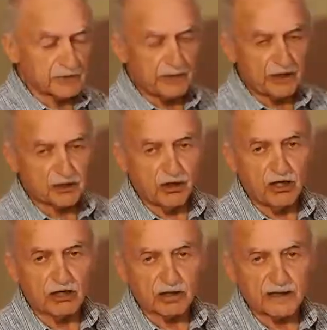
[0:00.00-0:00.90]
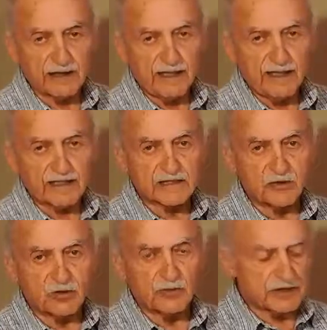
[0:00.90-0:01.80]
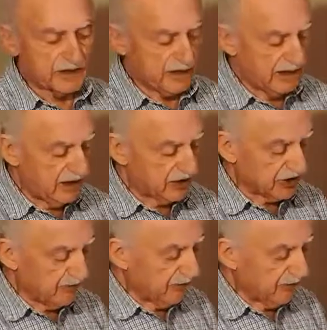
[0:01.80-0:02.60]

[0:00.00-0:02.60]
gets much longer as orbits get larger.